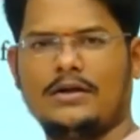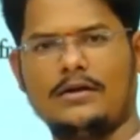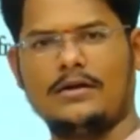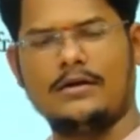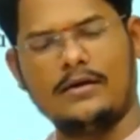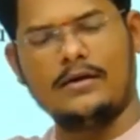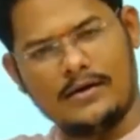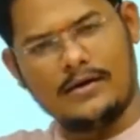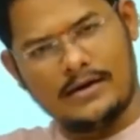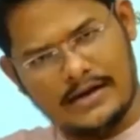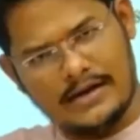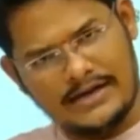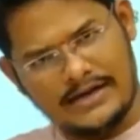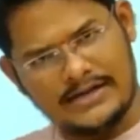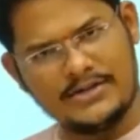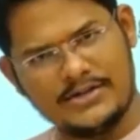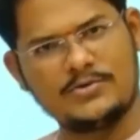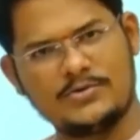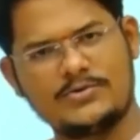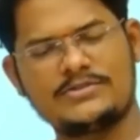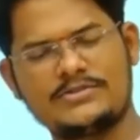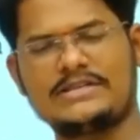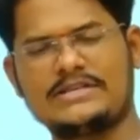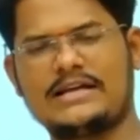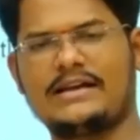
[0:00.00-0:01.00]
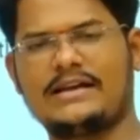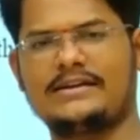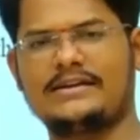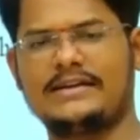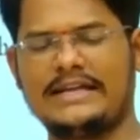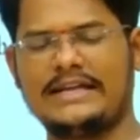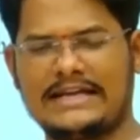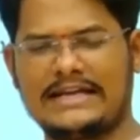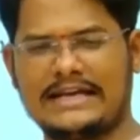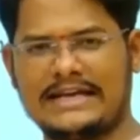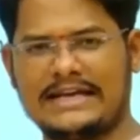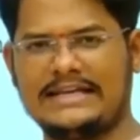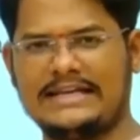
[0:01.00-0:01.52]
reduced or
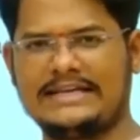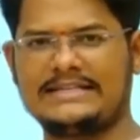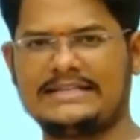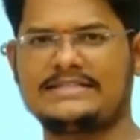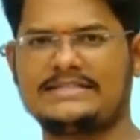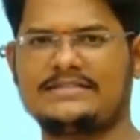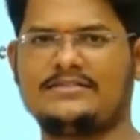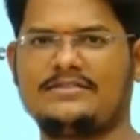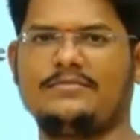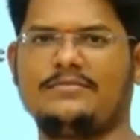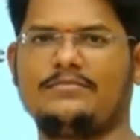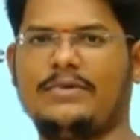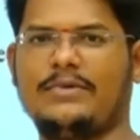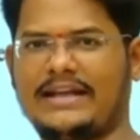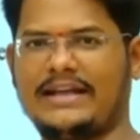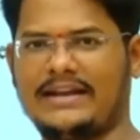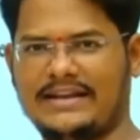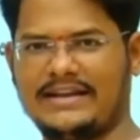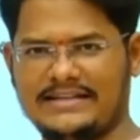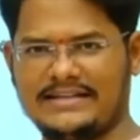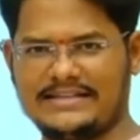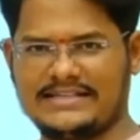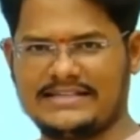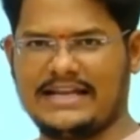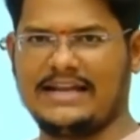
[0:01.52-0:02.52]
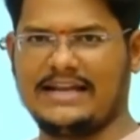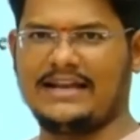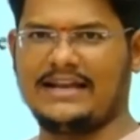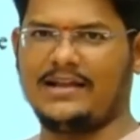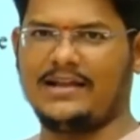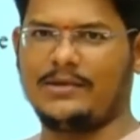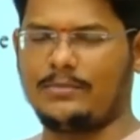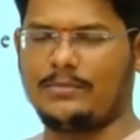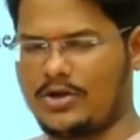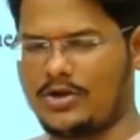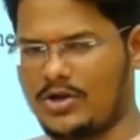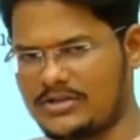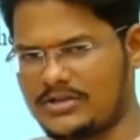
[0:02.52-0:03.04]
decreased by recycling,
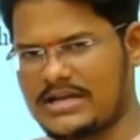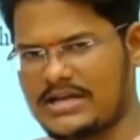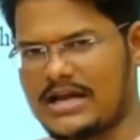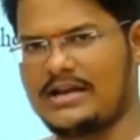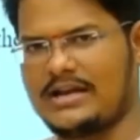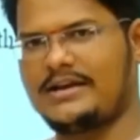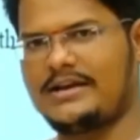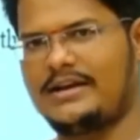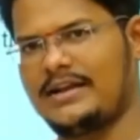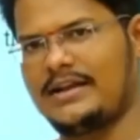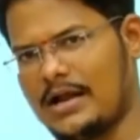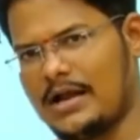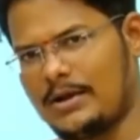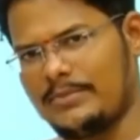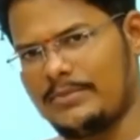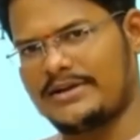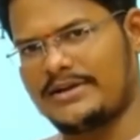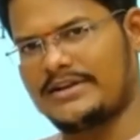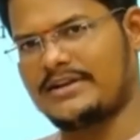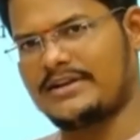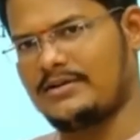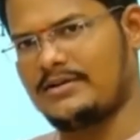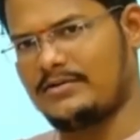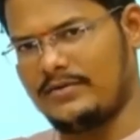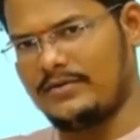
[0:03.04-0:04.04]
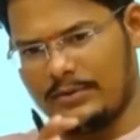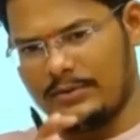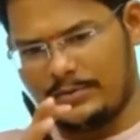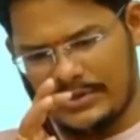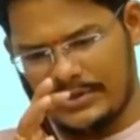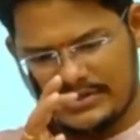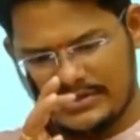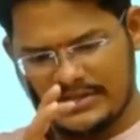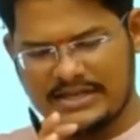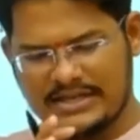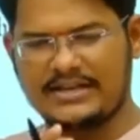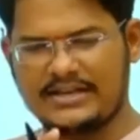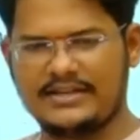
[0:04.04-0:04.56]
because already raw material will be
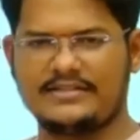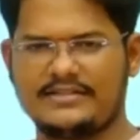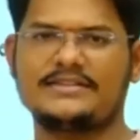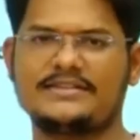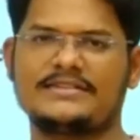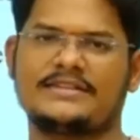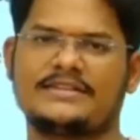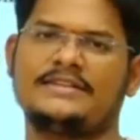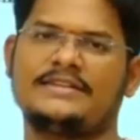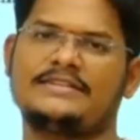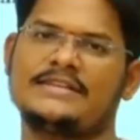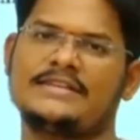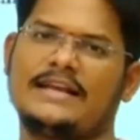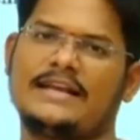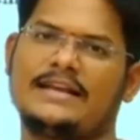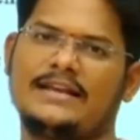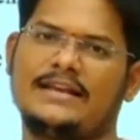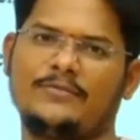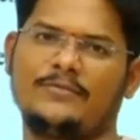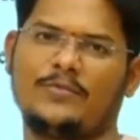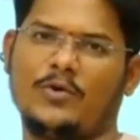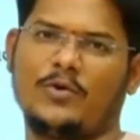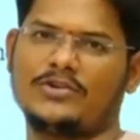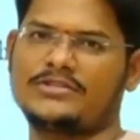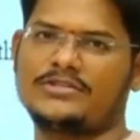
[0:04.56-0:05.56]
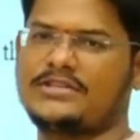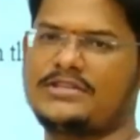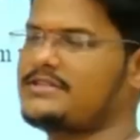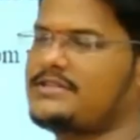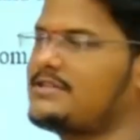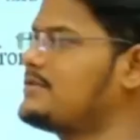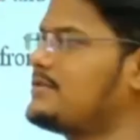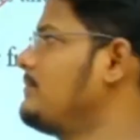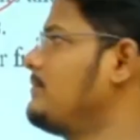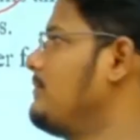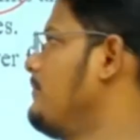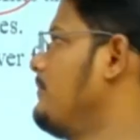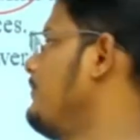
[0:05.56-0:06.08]
there in this recycling process.
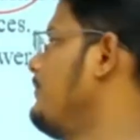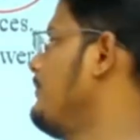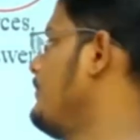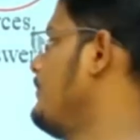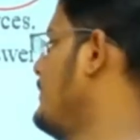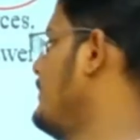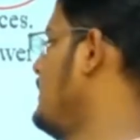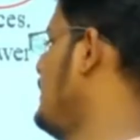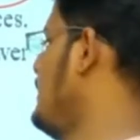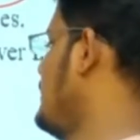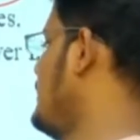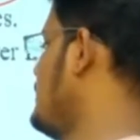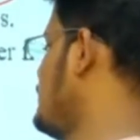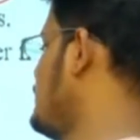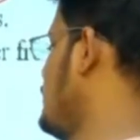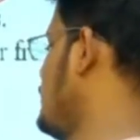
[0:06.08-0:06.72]
So